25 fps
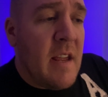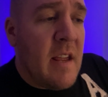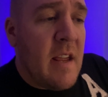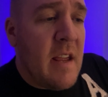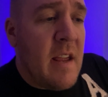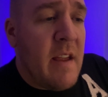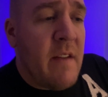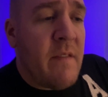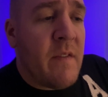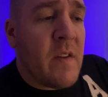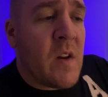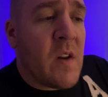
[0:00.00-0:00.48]

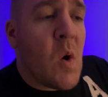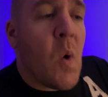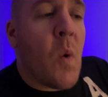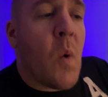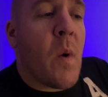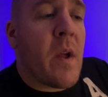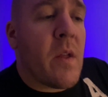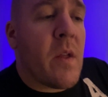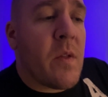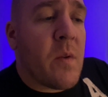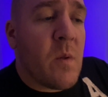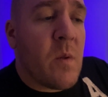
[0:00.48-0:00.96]
even
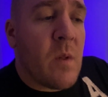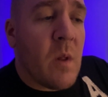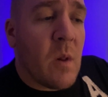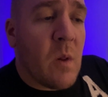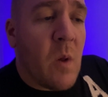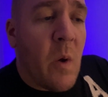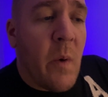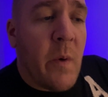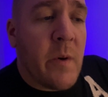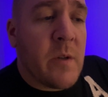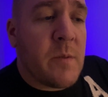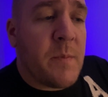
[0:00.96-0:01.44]
going through the
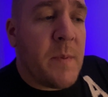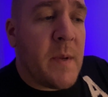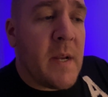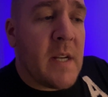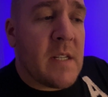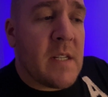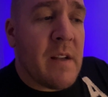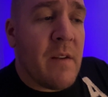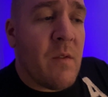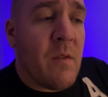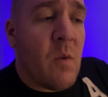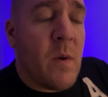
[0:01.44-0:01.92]
lows,
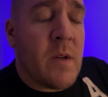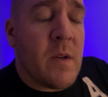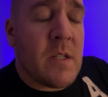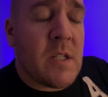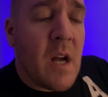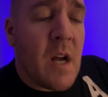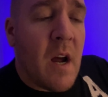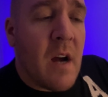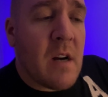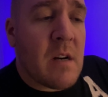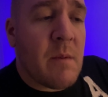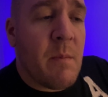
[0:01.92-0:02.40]
because I've always
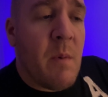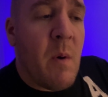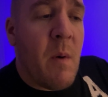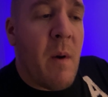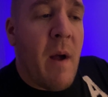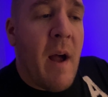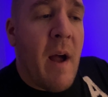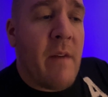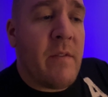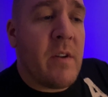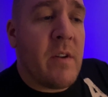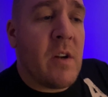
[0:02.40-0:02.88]
talked
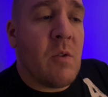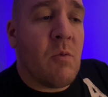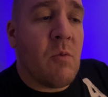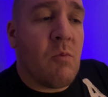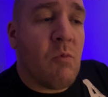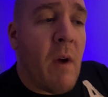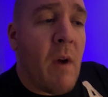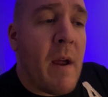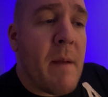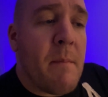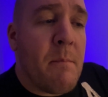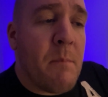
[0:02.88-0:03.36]
about having
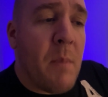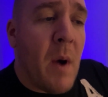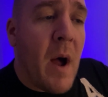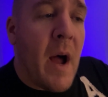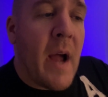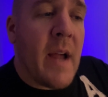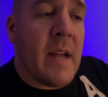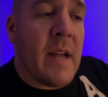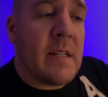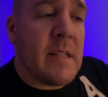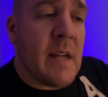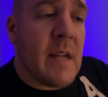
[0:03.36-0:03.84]
right
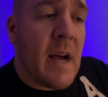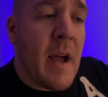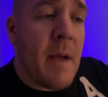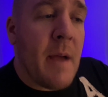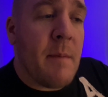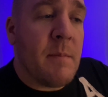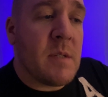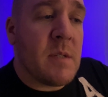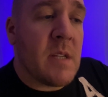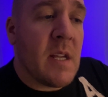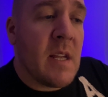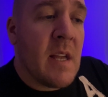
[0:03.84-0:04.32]
buying
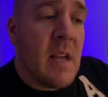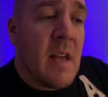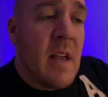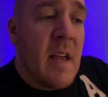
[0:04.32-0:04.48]
times